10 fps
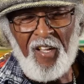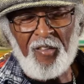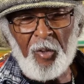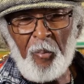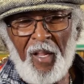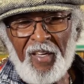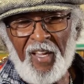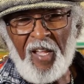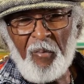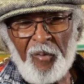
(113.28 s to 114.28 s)
So my
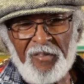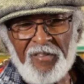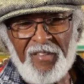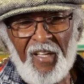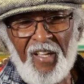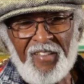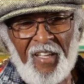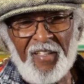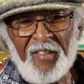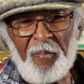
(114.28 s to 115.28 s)
life was
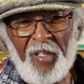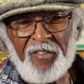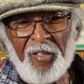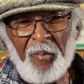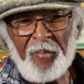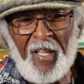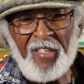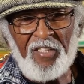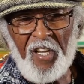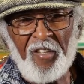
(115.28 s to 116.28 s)
kind of mixed up like
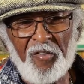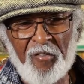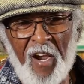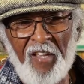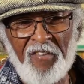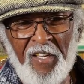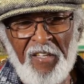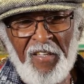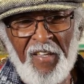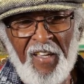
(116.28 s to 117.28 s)
chicken scratch,
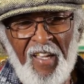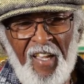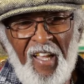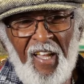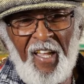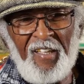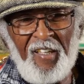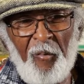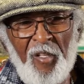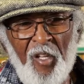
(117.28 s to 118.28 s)
and
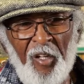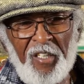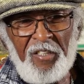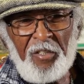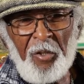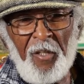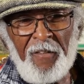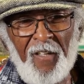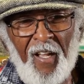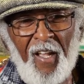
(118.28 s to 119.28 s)
when you look into it,
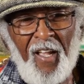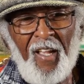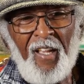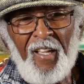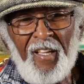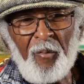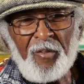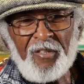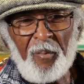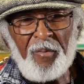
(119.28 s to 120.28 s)
it
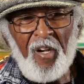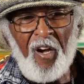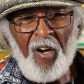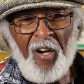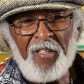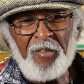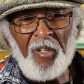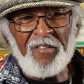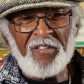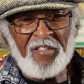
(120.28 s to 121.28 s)
was something hard to
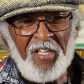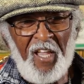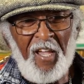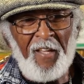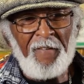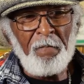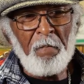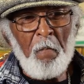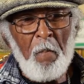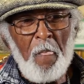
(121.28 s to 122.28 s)
understand,
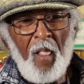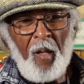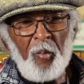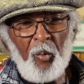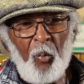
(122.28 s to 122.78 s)
but